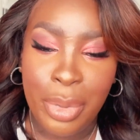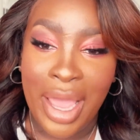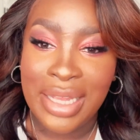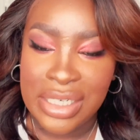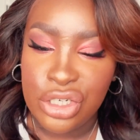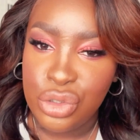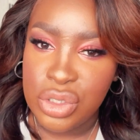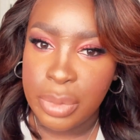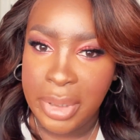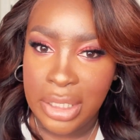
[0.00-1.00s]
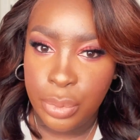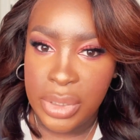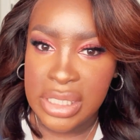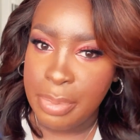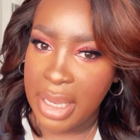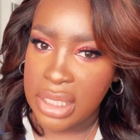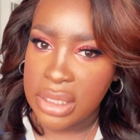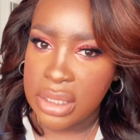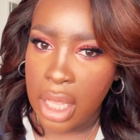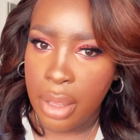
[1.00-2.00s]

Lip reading: But I did use a P.Louise base